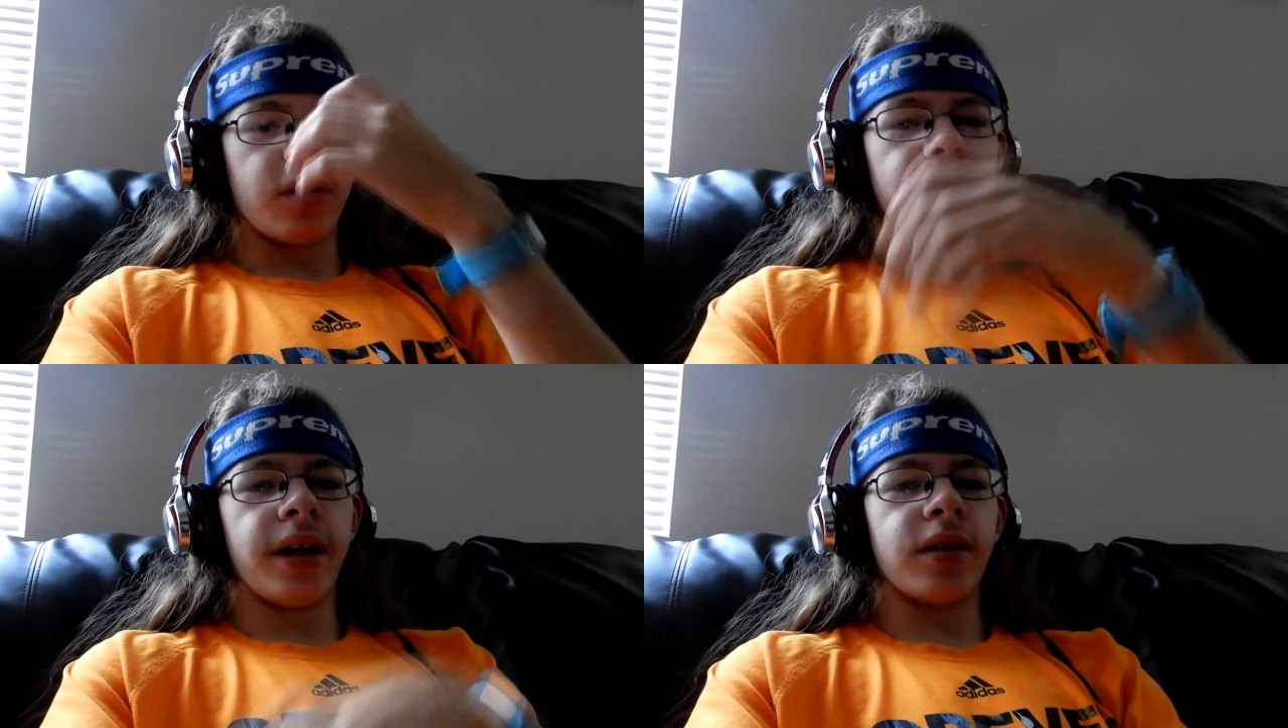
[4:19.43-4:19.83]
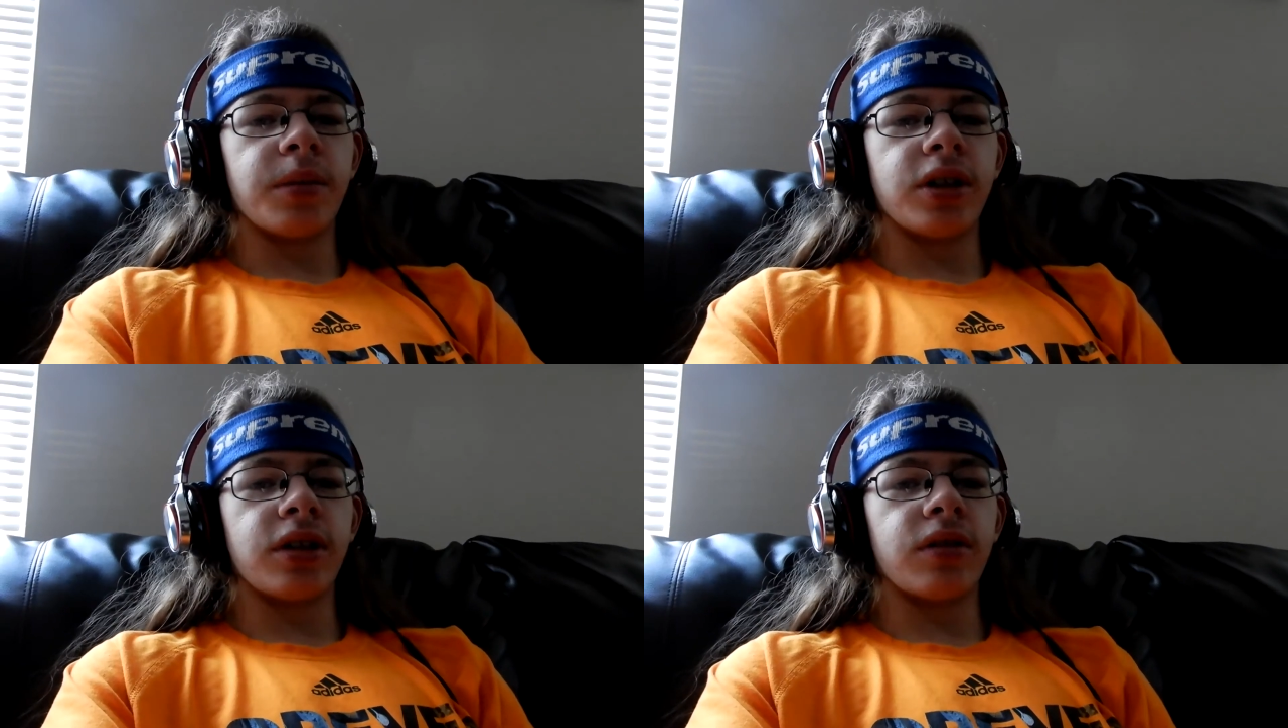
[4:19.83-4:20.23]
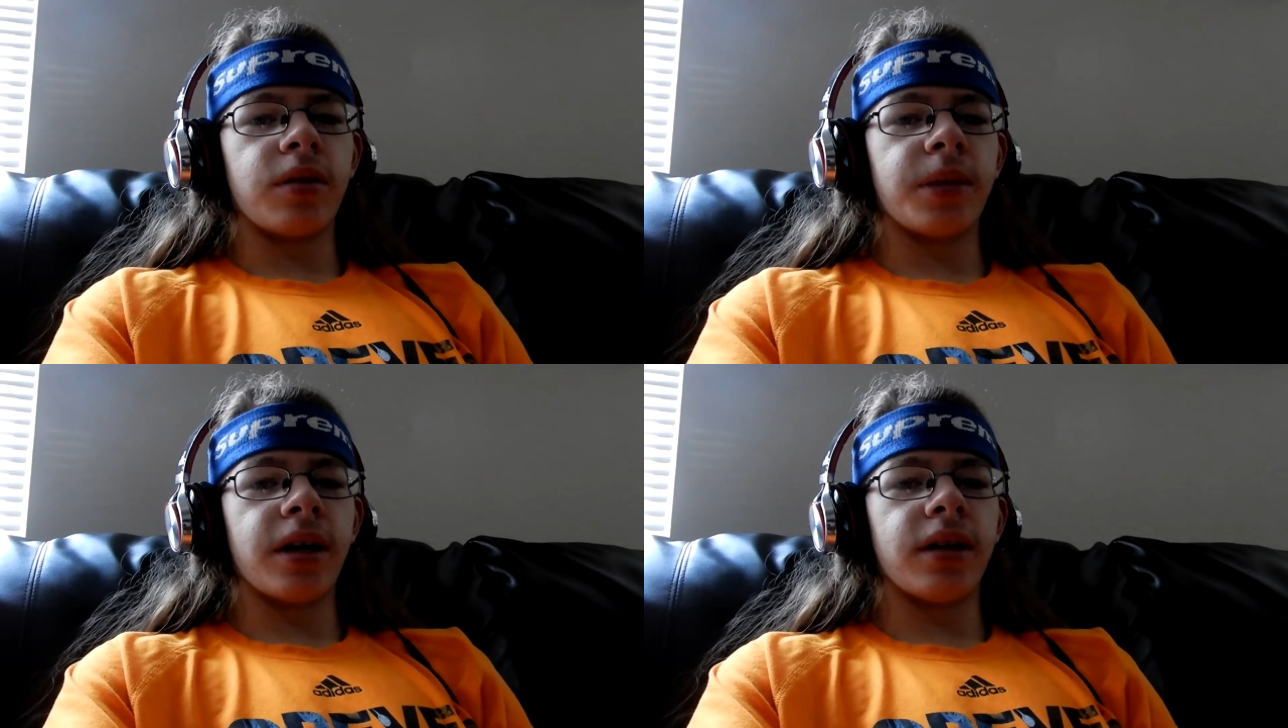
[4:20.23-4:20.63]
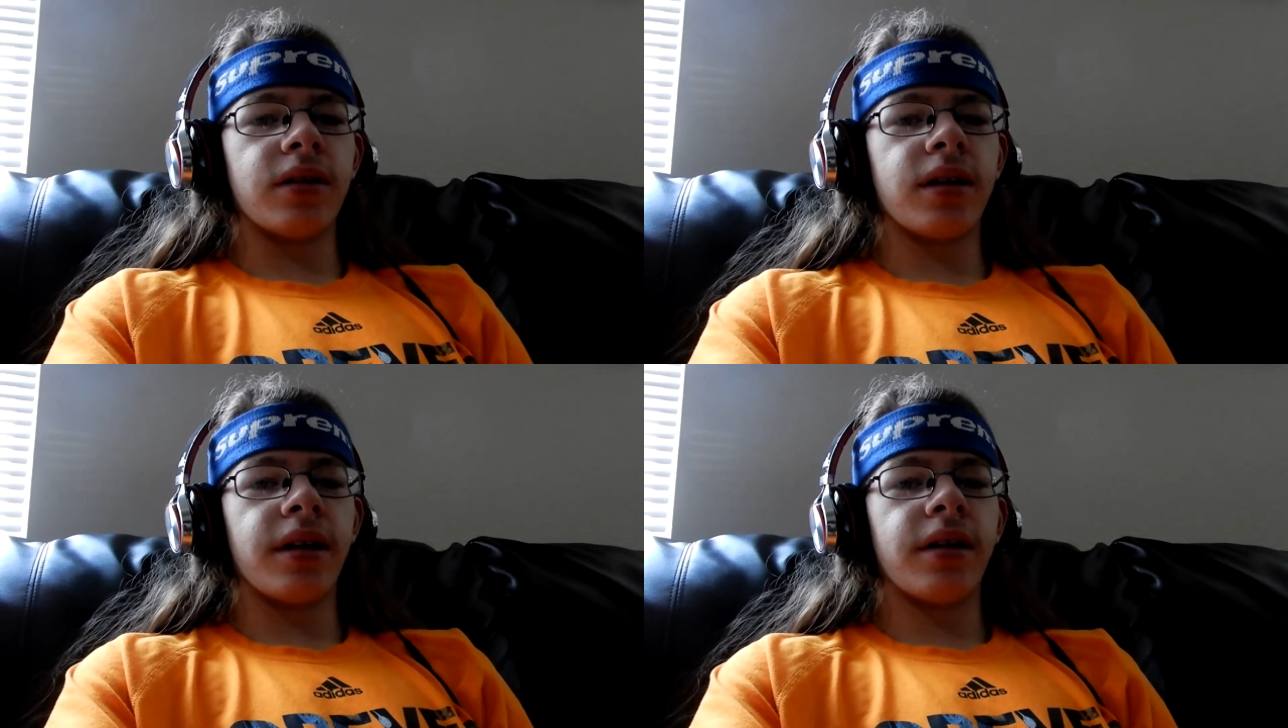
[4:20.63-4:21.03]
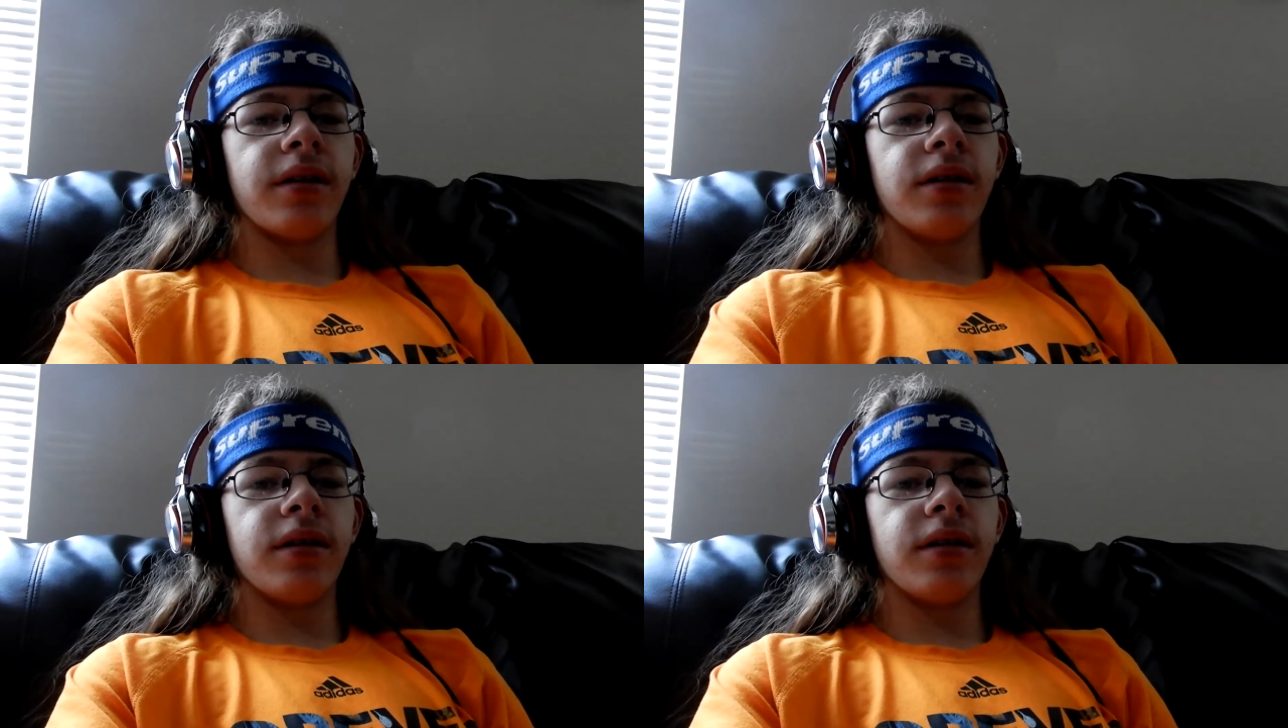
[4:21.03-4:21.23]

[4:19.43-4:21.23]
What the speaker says: I know he hates my channel, I'm not gonna lie.